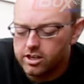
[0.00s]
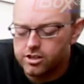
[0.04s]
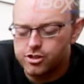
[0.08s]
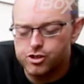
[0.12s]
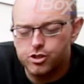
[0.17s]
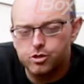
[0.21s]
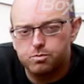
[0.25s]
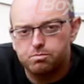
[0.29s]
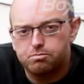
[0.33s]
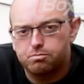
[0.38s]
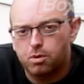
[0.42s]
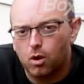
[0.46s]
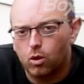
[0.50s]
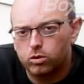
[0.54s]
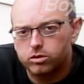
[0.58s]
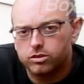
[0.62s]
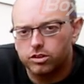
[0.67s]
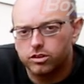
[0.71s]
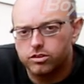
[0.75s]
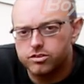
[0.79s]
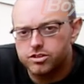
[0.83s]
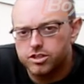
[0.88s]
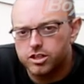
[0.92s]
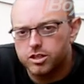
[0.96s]
and just bolt
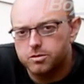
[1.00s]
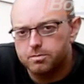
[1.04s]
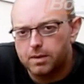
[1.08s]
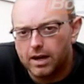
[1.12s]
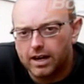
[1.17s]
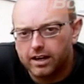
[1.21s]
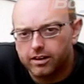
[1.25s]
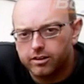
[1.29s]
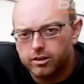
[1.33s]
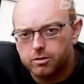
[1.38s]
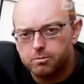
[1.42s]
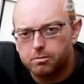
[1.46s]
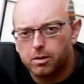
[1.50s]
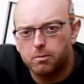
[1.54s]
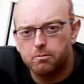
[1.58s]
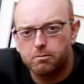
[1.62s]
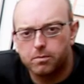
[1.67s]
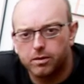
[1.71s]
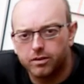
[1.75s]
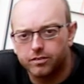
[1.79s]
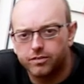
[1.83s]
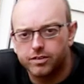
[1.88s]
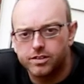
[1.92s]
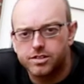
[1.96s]
onto the back of the
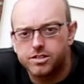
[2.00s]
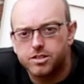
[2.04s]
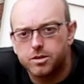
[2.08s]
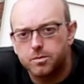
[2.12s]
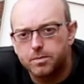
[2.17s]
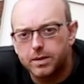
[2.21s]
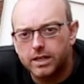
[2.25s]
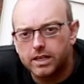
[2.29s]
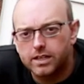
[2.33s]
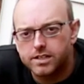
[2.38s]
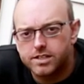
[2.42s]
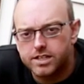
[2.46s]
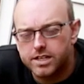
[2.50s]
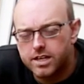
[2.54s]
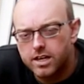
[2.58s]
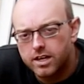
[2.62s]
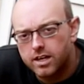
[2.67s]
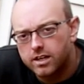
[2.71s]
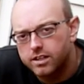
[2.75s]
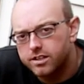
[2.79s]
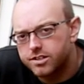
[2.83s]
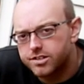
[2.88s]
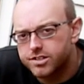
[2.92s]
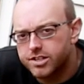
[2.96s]
bumper for stability,
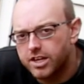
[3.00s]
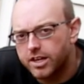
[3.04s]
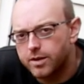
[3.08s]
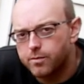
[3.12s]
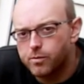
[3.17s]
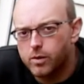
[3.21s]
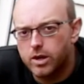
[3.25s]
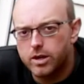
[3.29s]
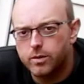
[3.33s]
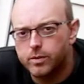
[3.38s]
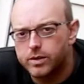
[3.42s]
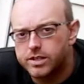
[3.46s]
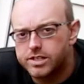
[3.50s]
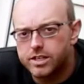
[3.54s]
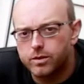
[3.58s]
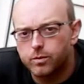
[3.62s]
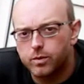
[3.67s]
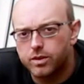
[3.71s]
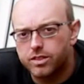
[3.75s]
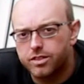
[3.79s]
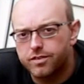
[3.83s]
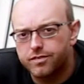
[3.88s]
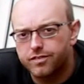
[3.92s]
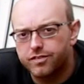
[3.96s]
the same way we did
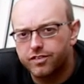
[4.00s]
with the